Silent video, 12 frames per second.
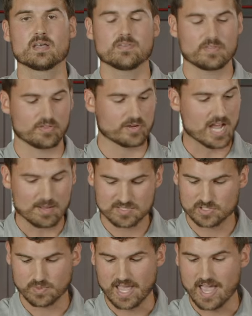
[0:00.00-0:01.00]
The three
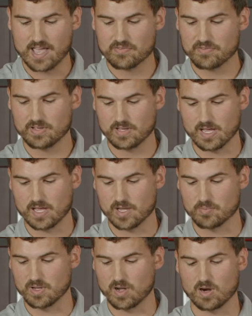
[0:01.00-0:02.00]
options we have
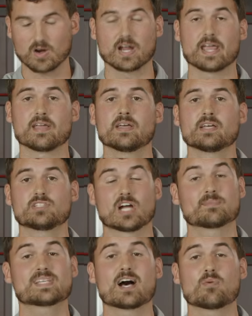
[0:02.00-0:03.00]
are a
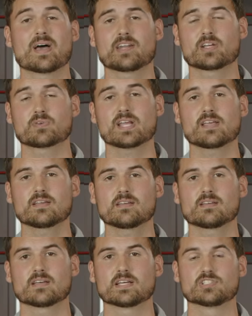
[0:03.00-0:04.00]
drop tile mounting ring,
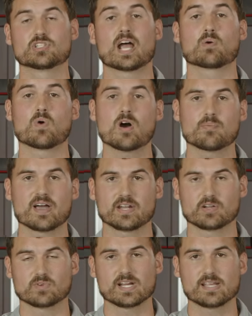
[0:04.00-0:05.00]
a drywall
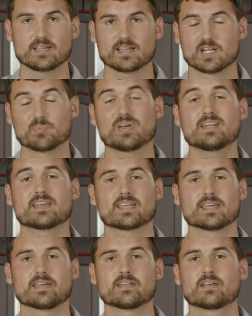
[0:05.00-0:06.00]
mounting ring, and a pendant
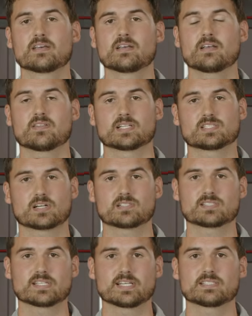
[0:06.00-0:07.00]
kit that turns
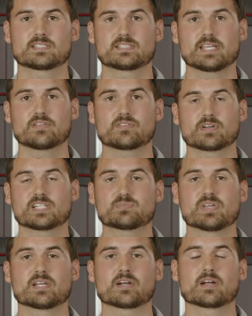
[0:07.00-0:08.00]
this C3
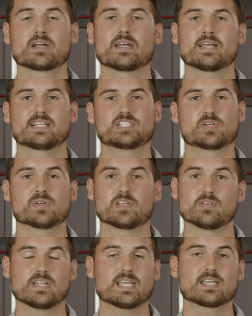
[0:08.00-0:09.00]
speaker into a
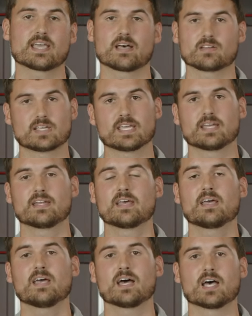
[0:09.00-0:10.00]
unique, elegant,
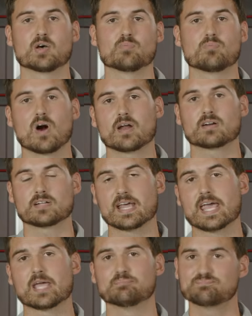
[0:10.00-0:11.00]
modern
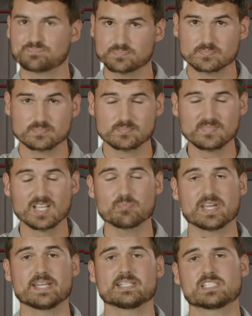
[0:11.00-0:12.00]
day
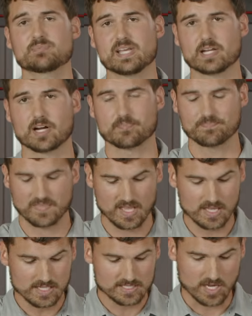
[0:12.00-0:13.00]
pendant speaker.
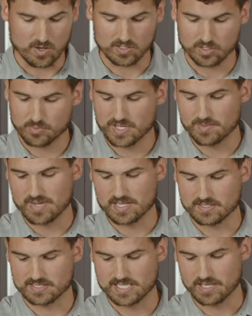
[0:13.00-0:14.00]
So a little bit about
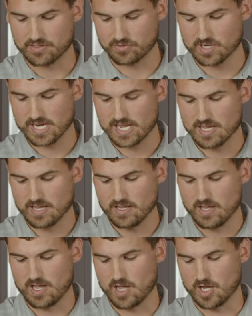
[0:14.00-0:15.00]
the C3,
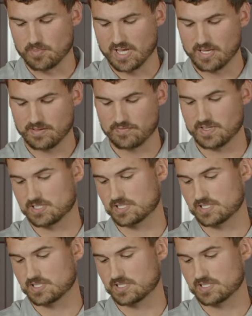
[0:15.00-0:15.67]
there's a